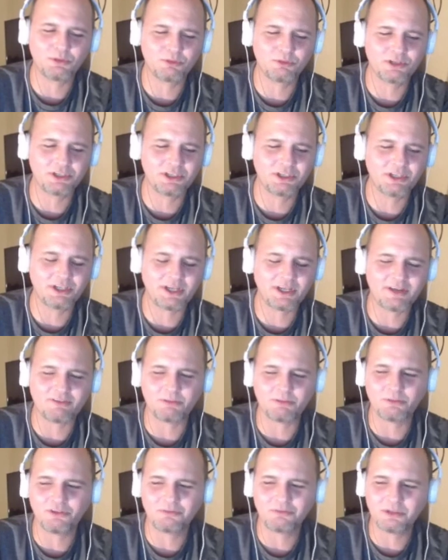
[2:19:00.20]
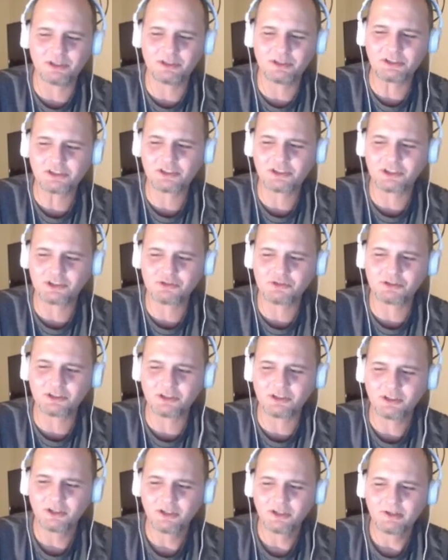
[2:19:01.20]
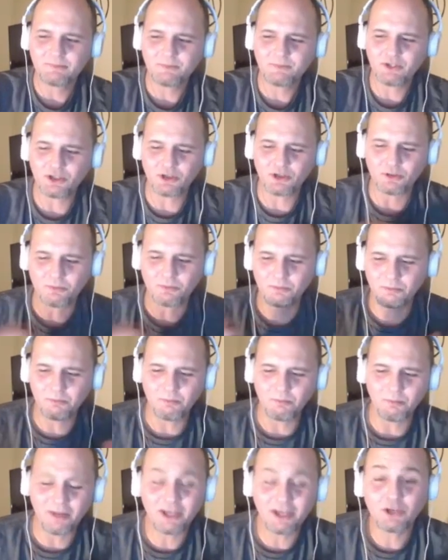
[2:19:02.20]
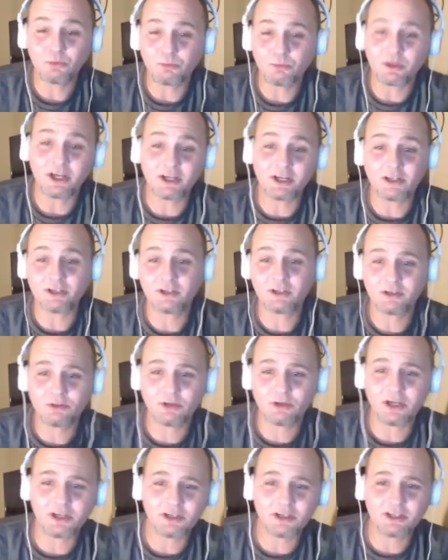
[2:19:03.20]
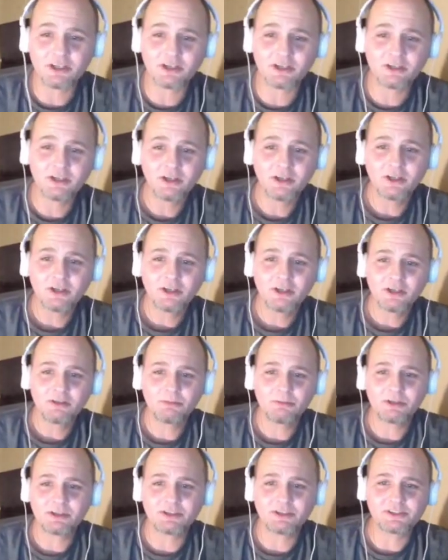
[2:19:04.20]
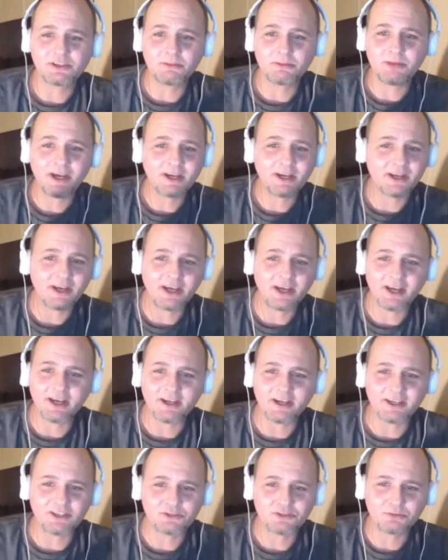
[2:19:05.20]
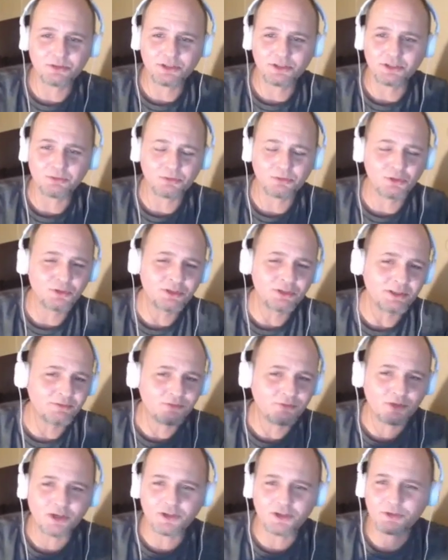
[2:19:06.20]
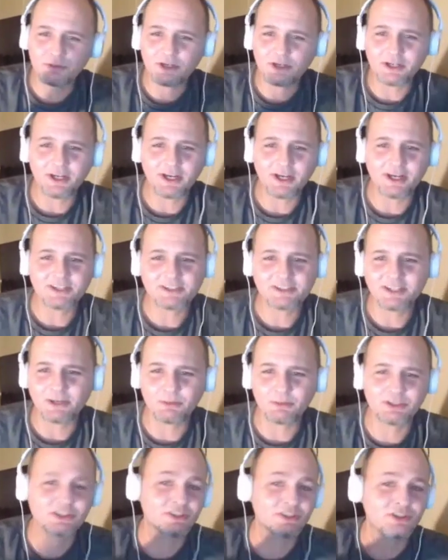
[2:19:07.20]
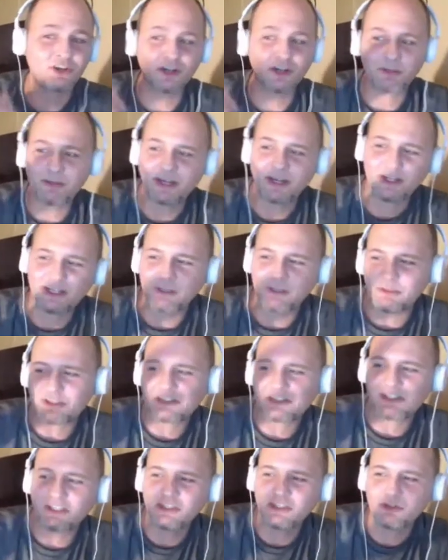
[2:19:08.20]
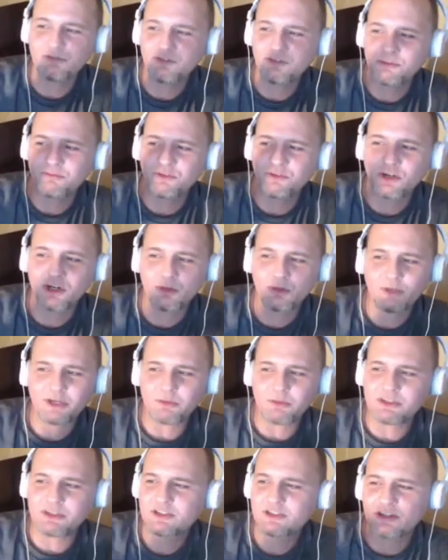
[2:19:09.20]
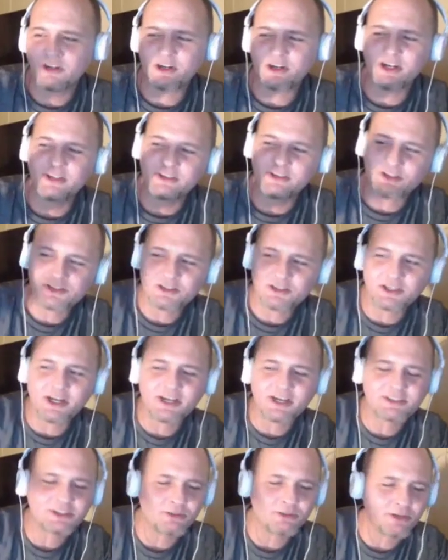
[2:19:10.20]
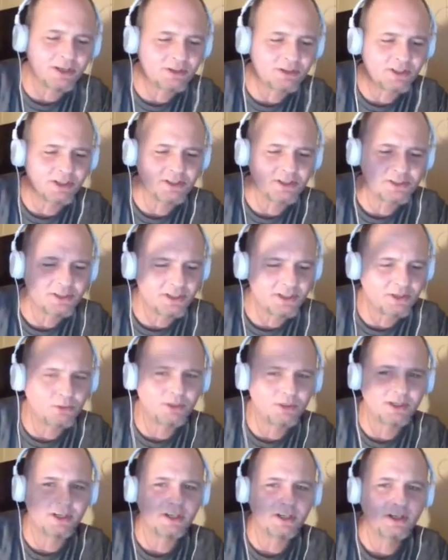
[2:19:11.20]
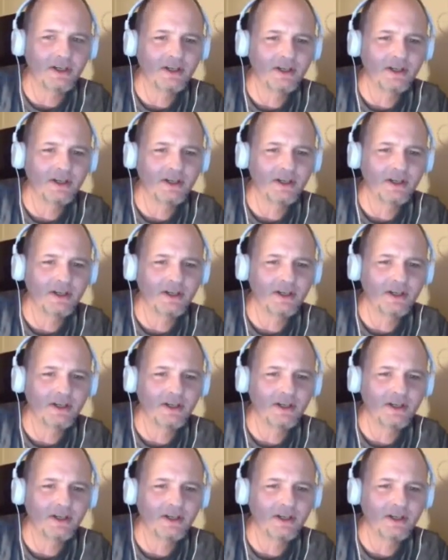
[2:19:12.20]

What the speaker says: really need to have a movement in this country. You know, make red great again, because the MAGA hat has really ruined it for all the red hats. Now we just automatically, like, we see you from far away. We just, all right, there's a Nazi right there. Stay away.